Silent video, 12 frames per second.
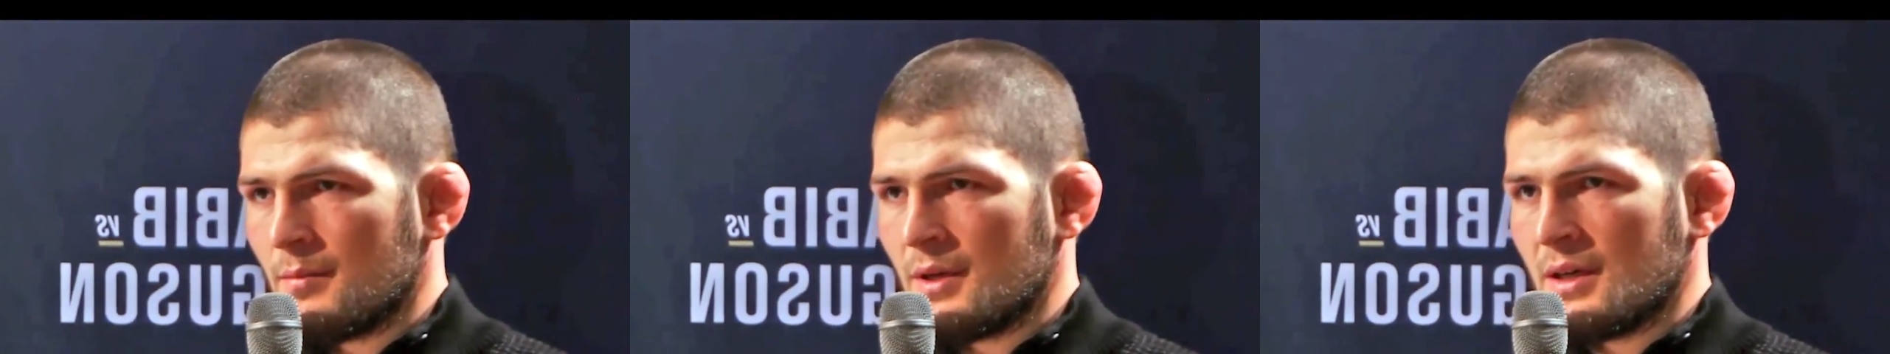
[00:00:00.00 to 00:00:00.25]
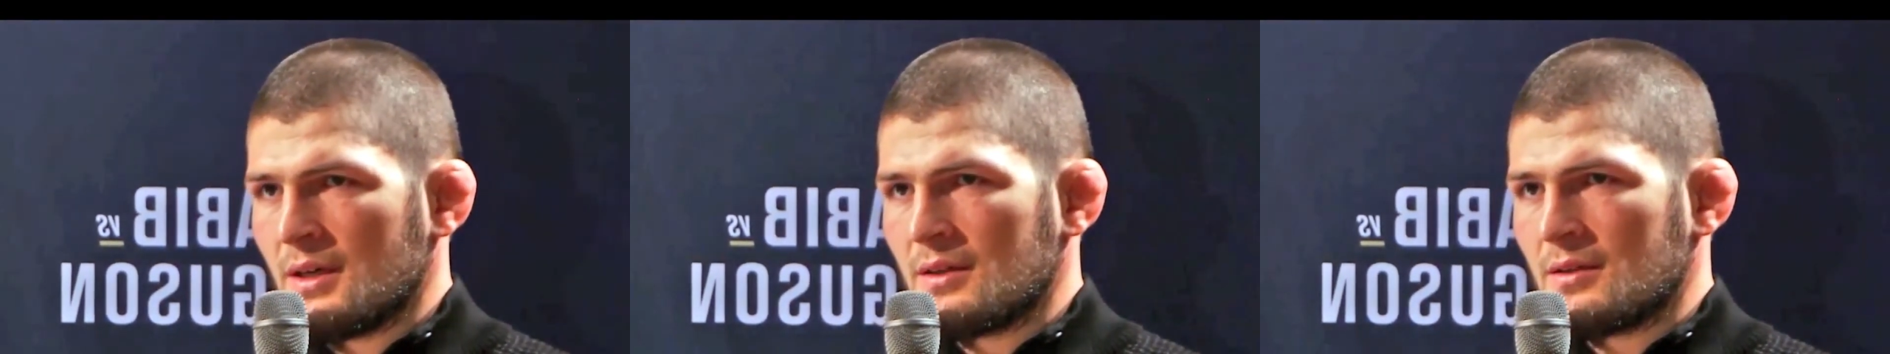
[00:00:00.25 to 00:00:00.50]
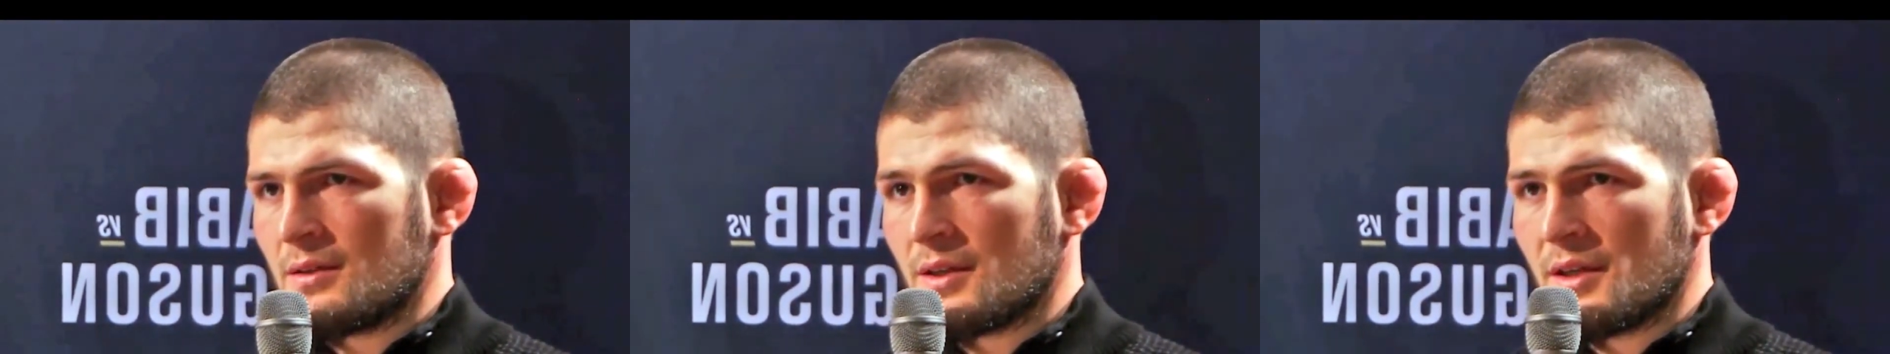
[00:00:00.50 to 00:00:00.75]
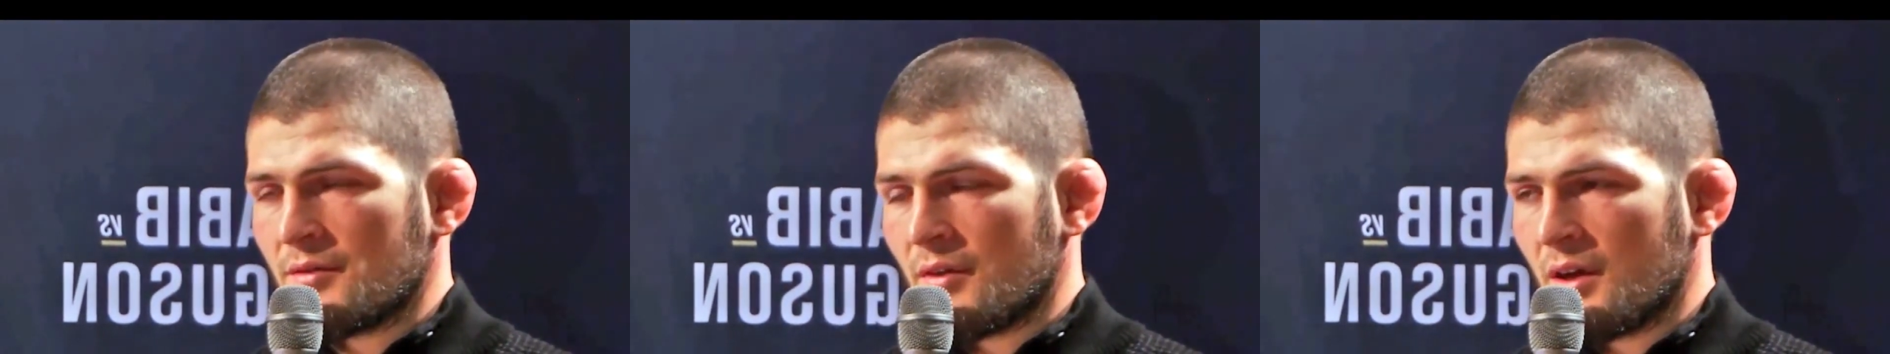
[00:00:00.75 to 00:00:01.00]
But
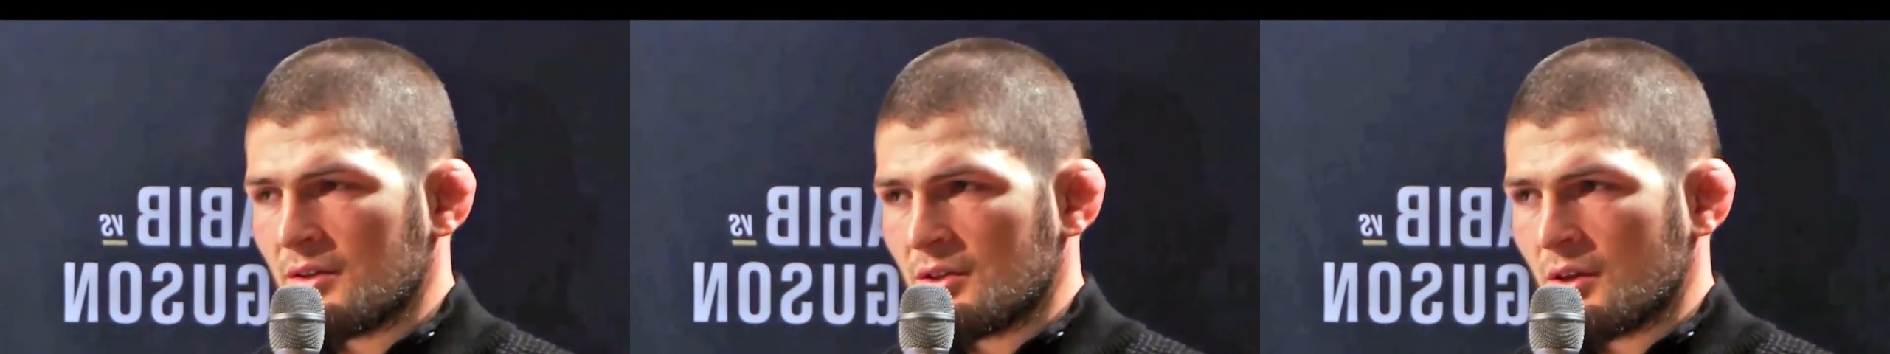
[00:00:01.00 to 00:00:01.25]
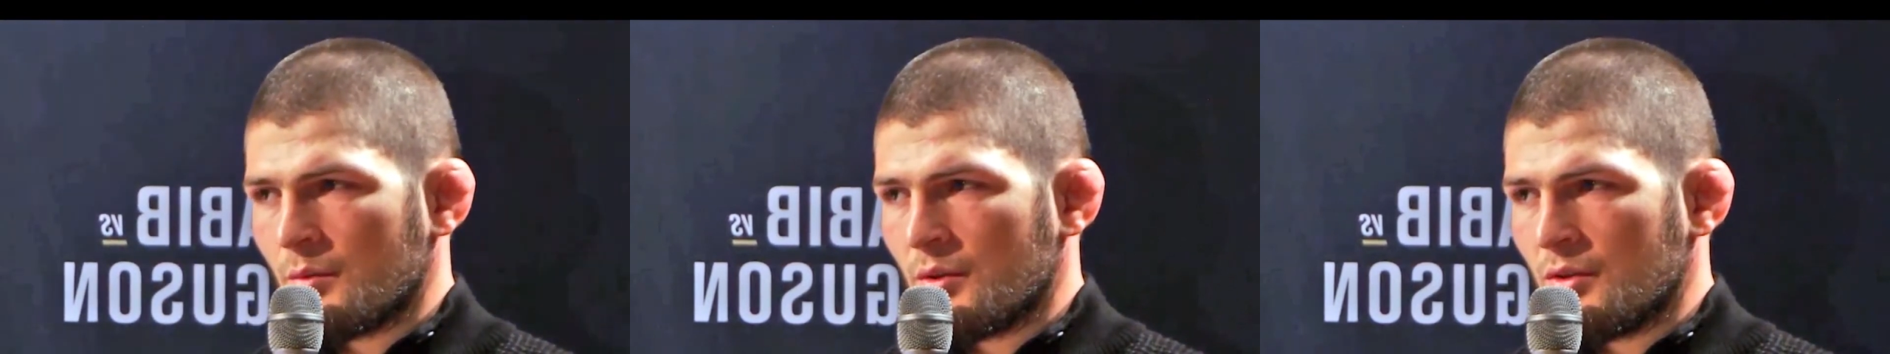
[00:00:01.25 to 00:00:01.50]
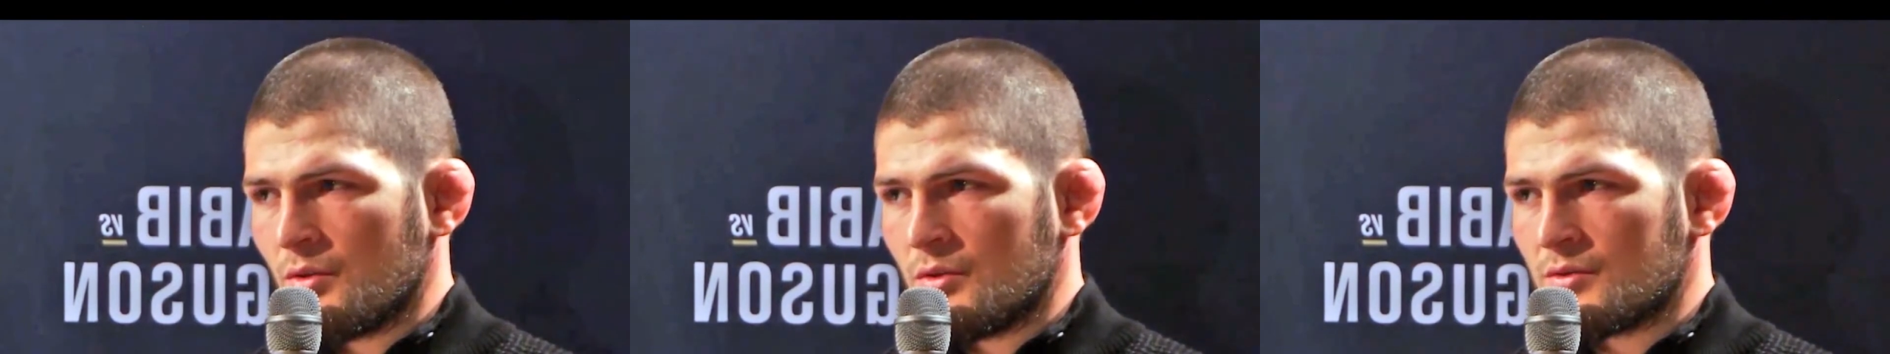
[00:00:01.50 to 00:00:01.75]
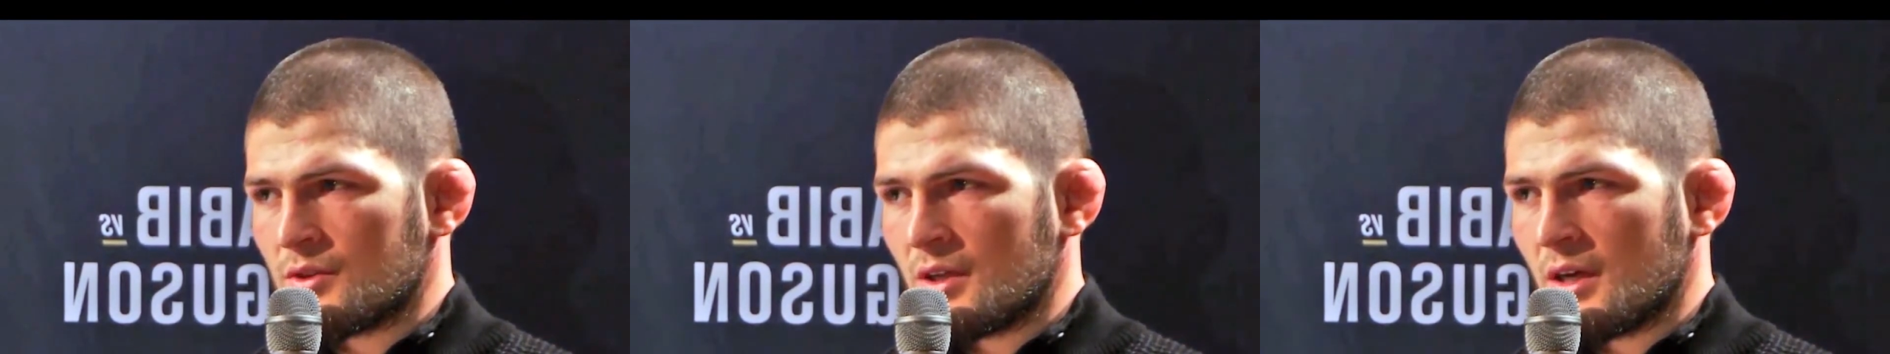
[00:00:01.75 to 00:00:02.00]
he have contract with
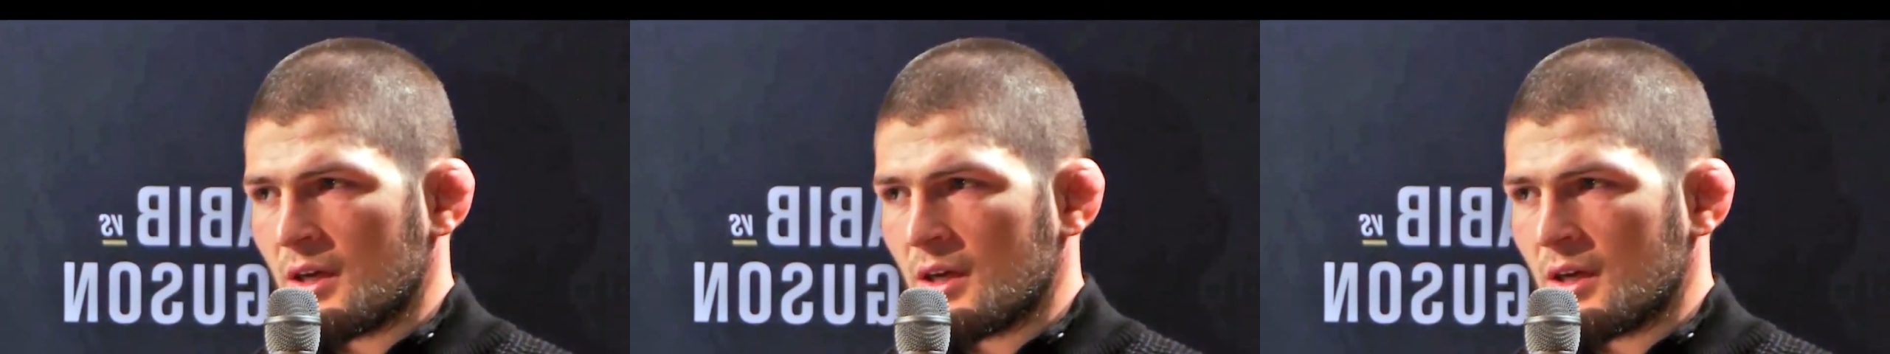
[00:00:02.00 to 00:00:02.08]
UFC.